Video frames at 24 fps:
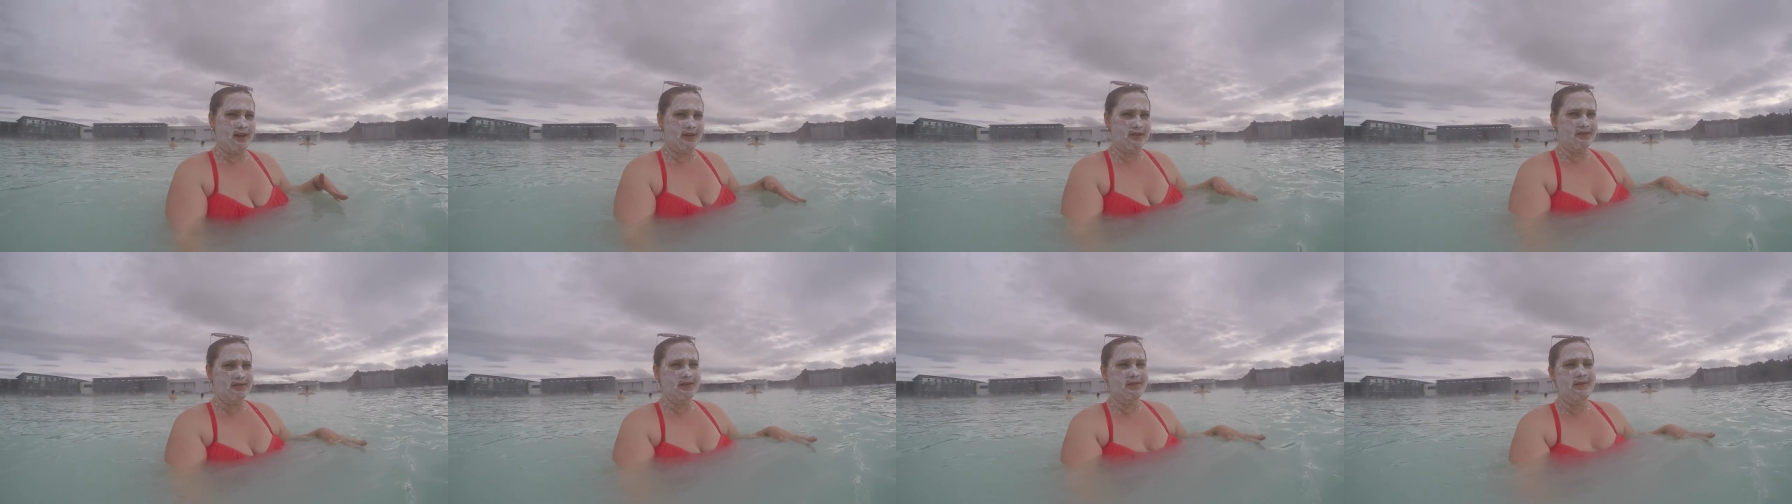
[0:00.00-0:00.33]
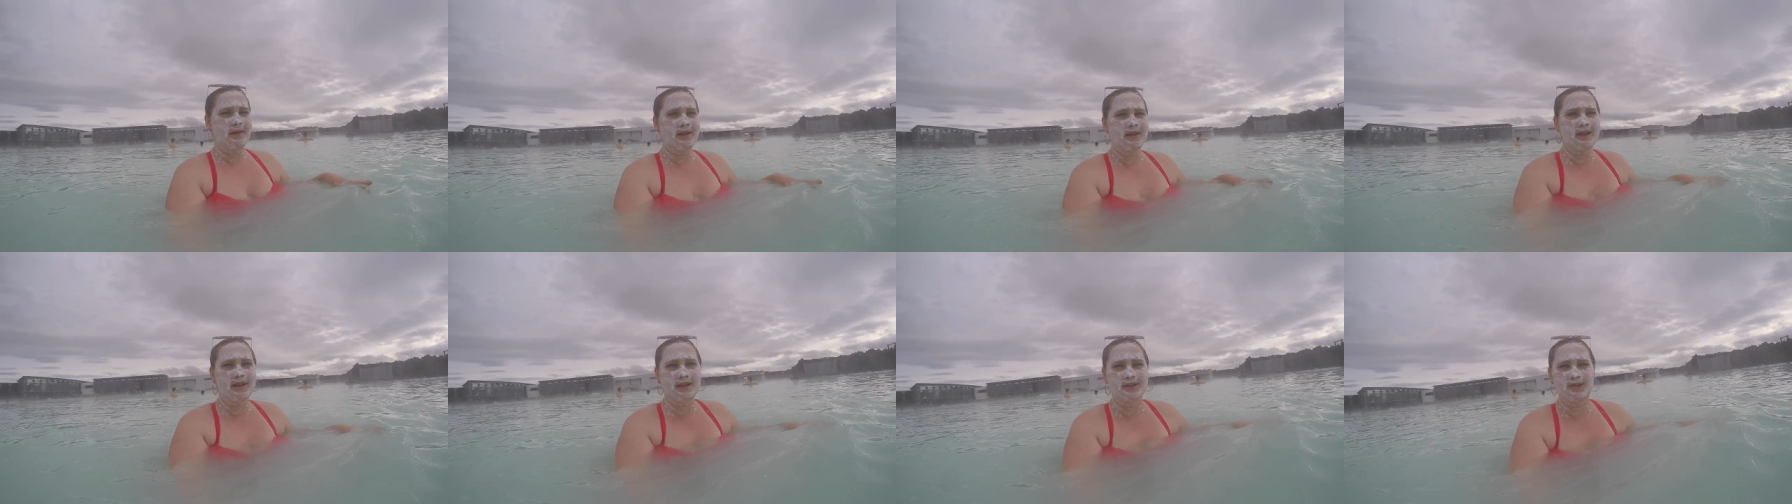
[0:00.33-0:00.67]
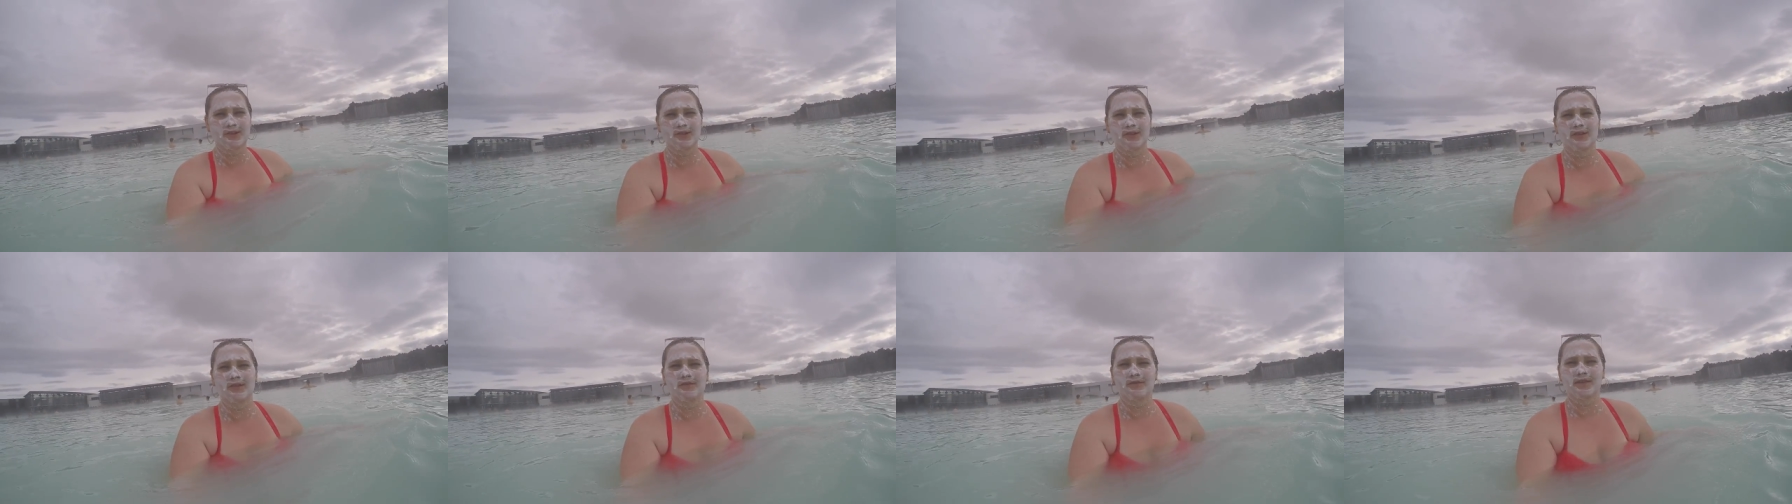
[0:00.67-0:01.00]
It was about
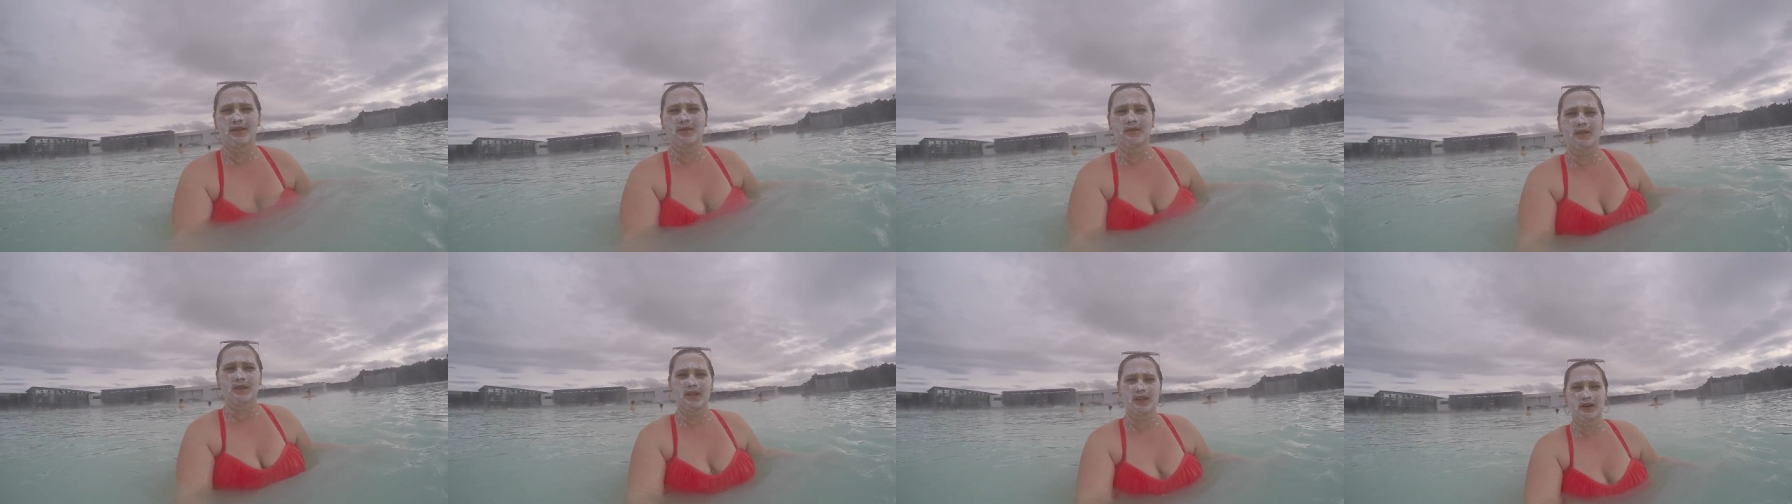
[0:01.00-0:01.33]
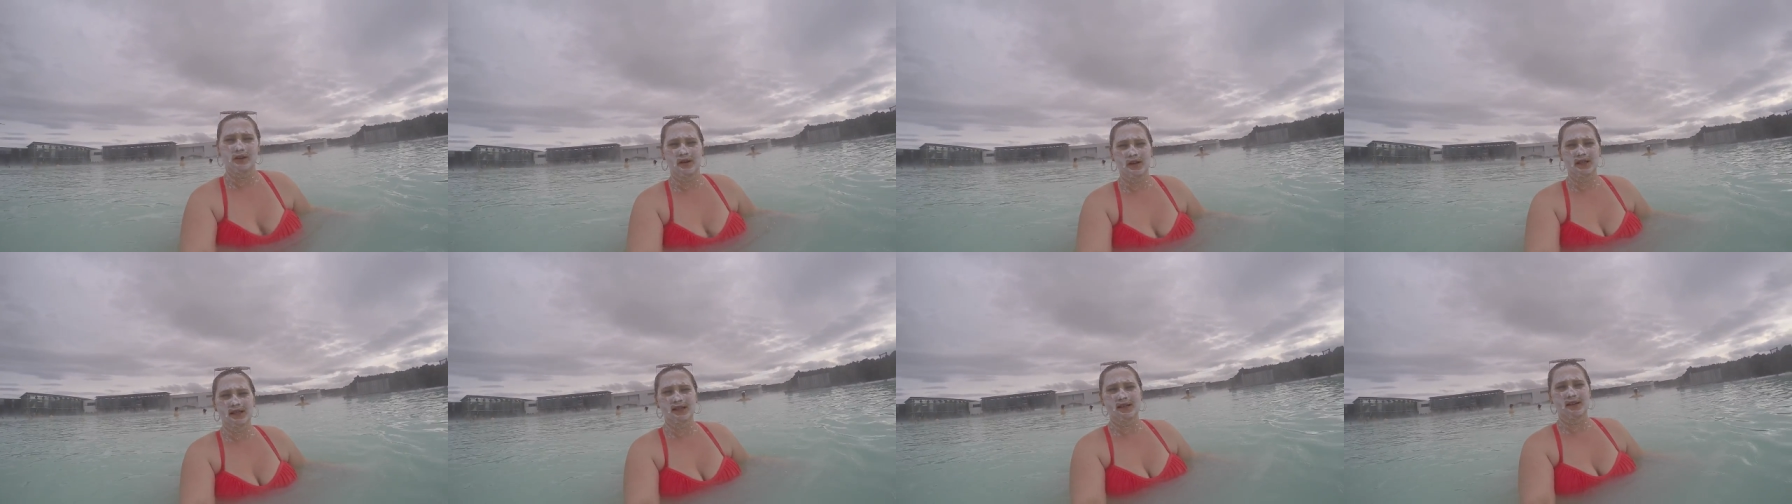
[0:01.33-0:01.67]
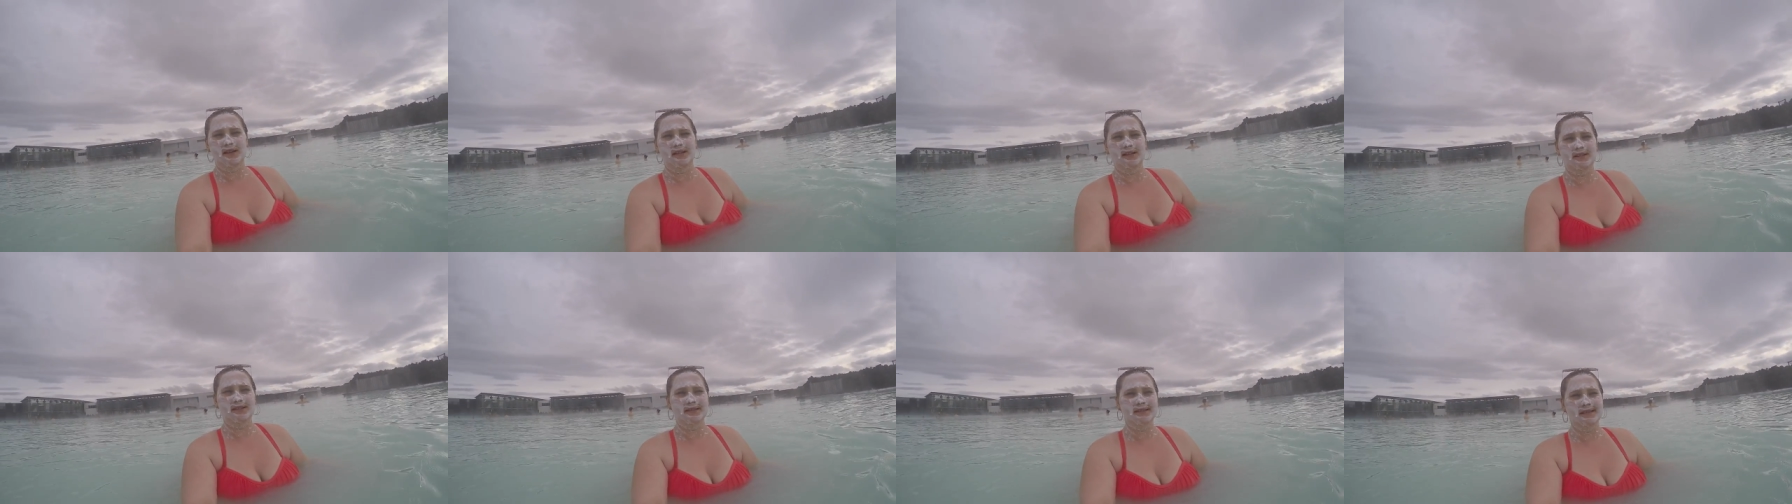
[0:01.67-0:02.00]
150 US
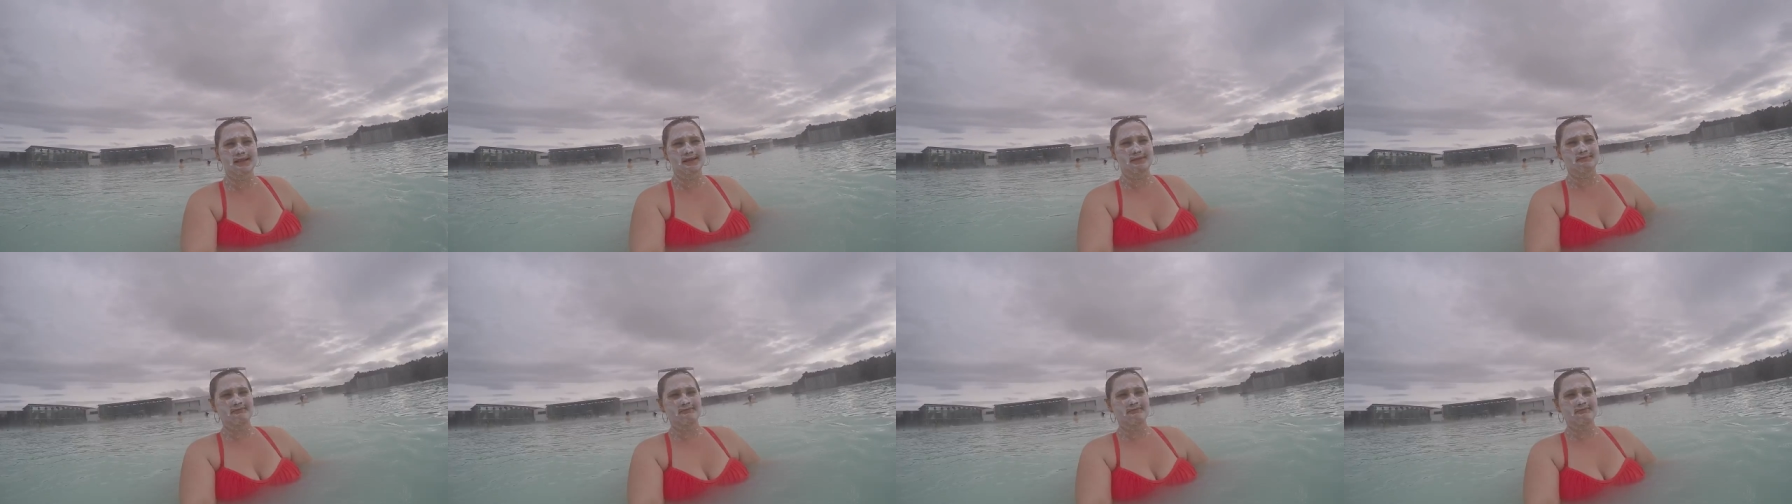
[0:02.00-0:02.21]
dollars.